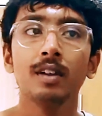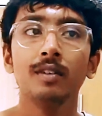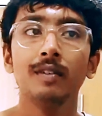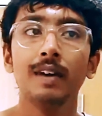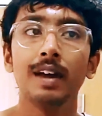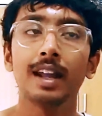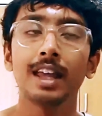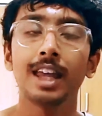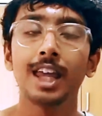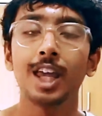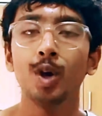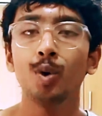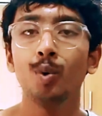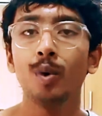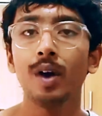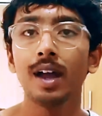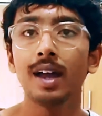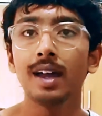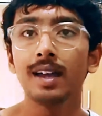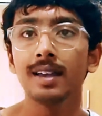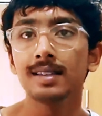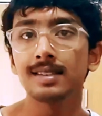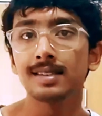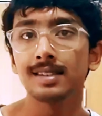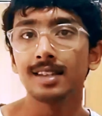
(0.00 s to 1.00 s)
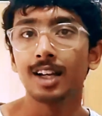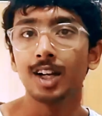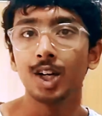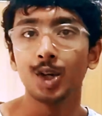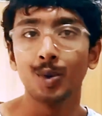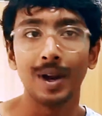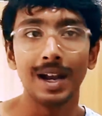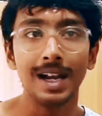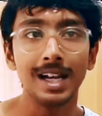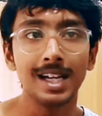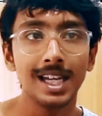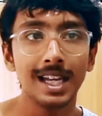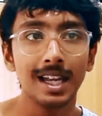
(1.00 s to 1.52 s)
where QA is
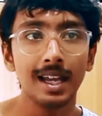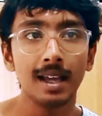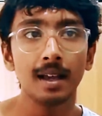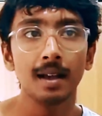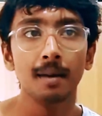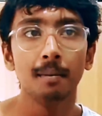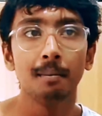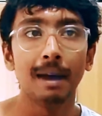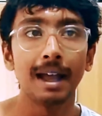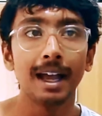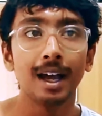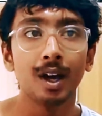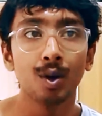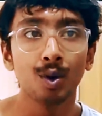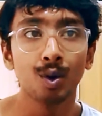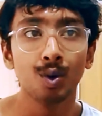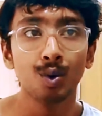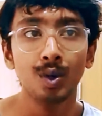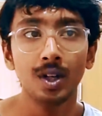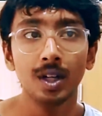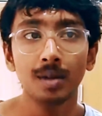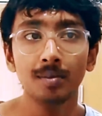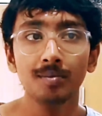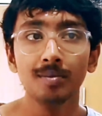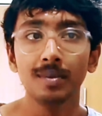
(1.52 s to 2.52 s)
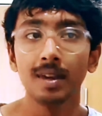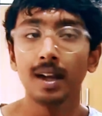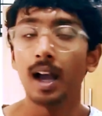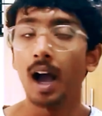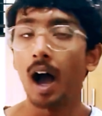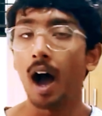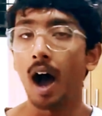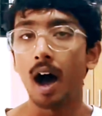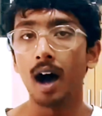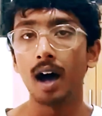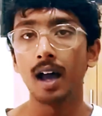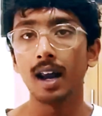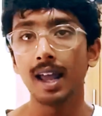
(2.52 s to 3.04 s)
20 microcoulomb,
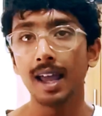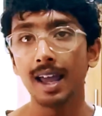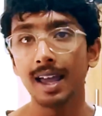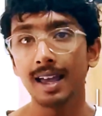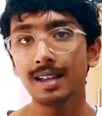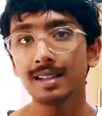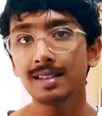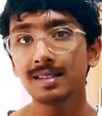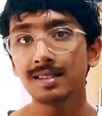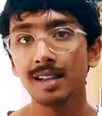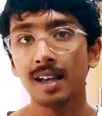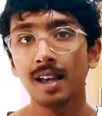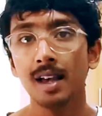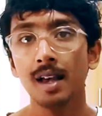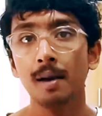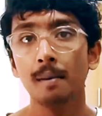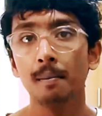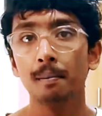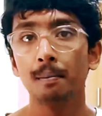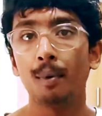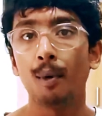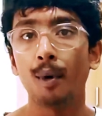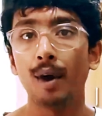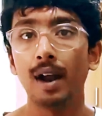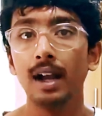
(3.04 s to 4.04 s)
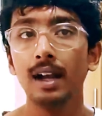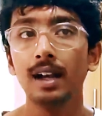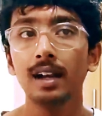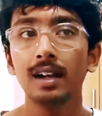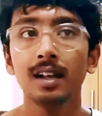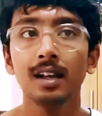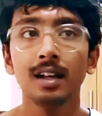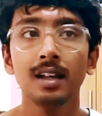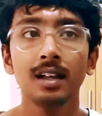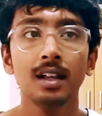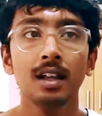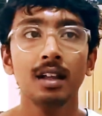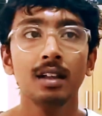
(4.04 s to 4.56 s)
RA is
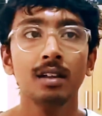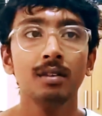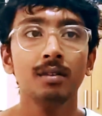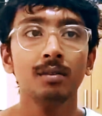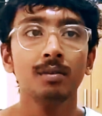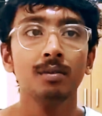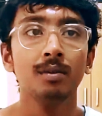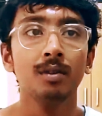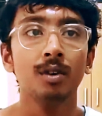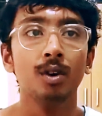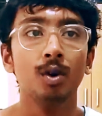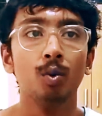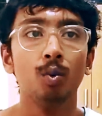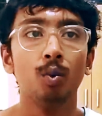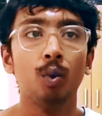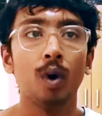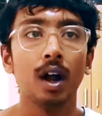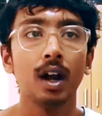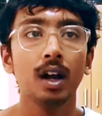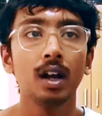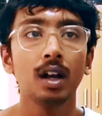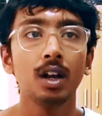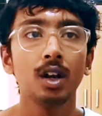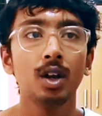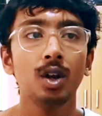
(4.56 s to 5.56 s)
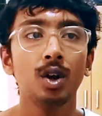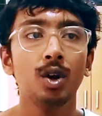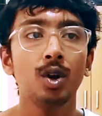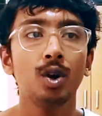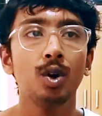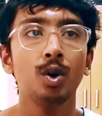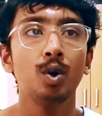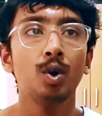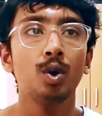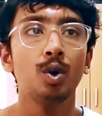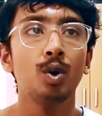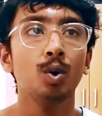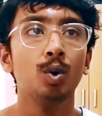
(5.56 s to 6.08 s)
0.12
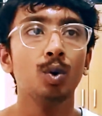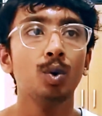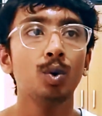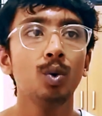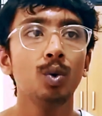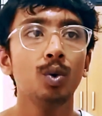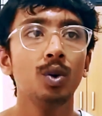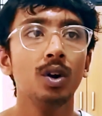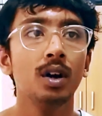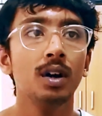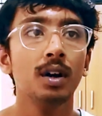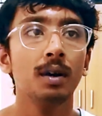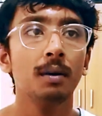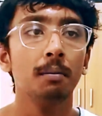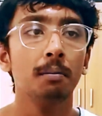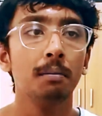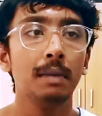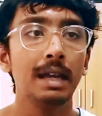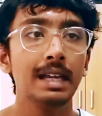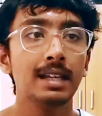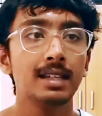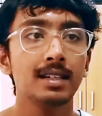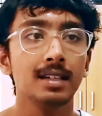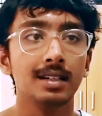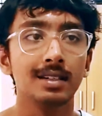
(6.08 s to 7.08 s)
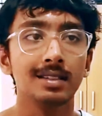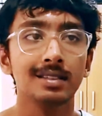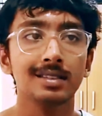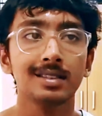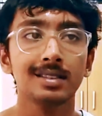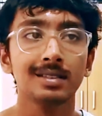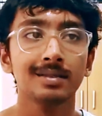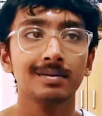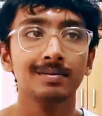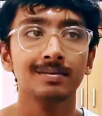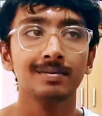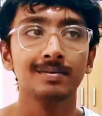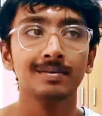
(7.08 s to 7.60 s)
0.12
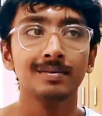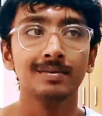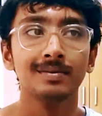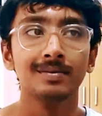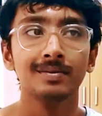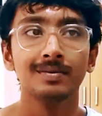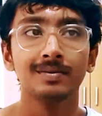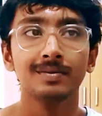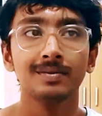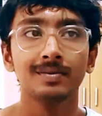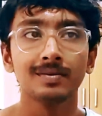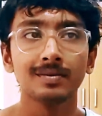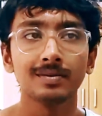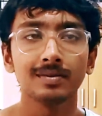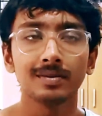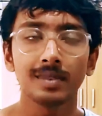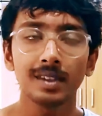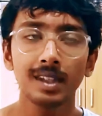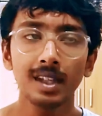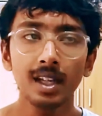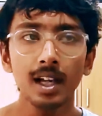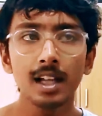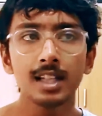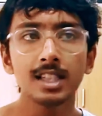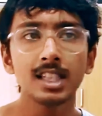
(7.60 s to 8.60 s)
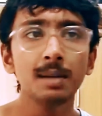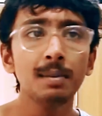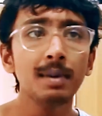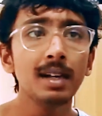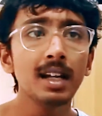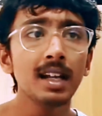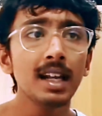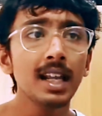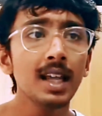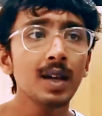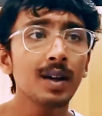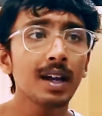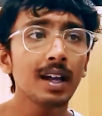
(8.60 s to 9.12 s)
meters.
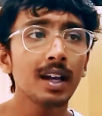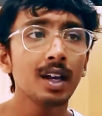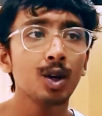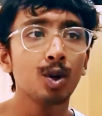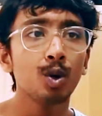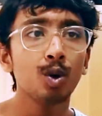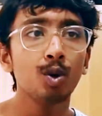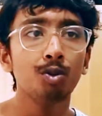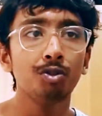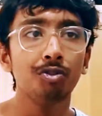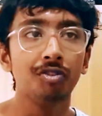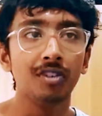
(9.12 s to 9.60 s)
Similarly, you can do